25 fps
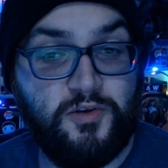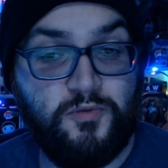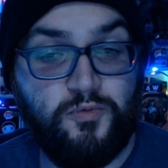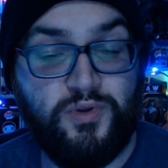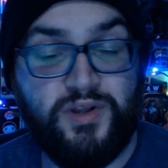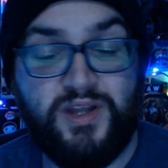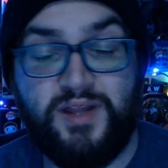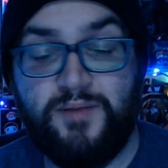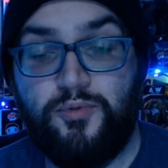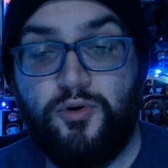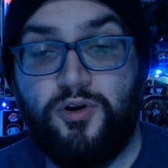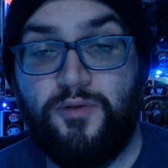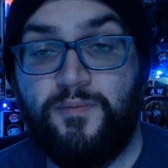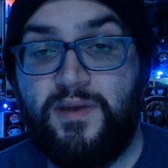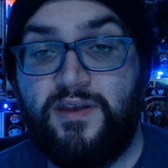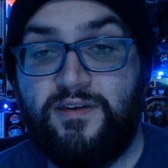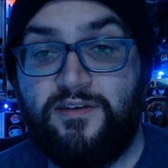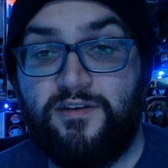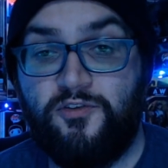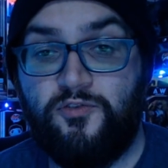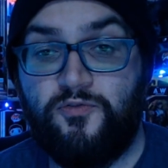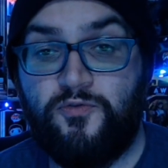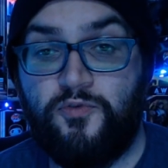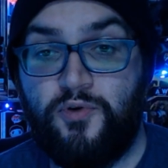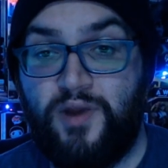really important
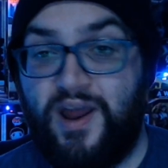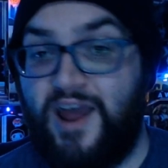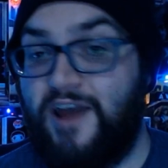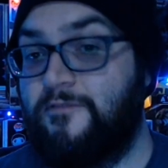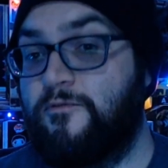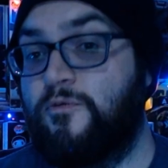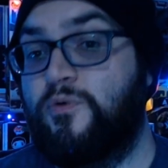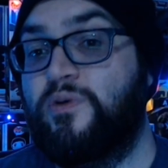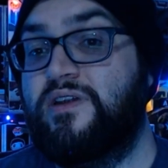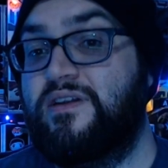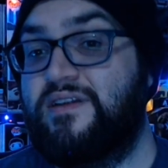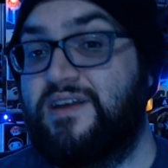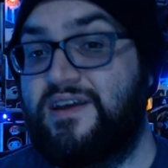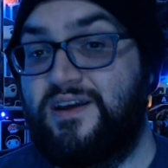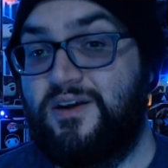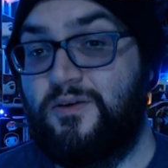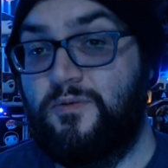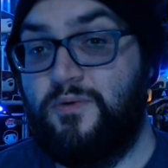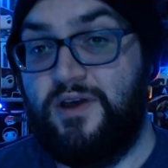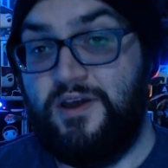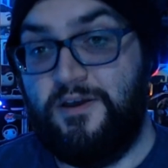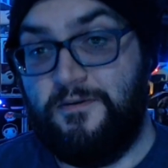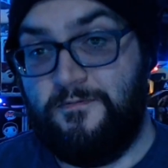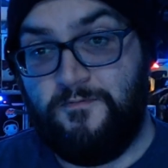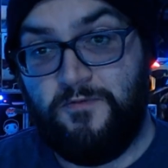message for everyone to take
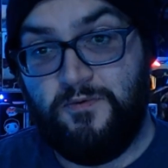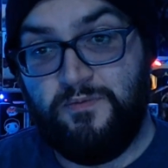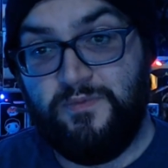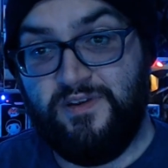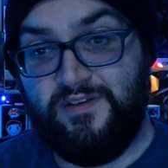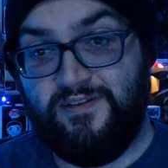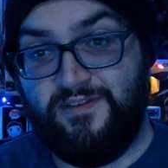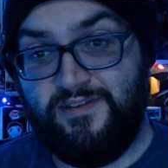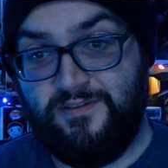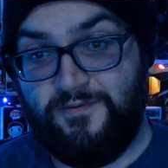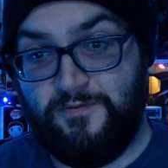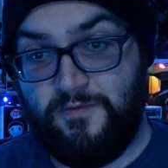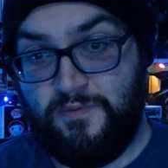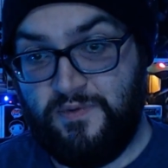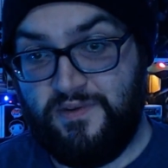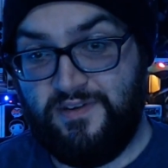away from this from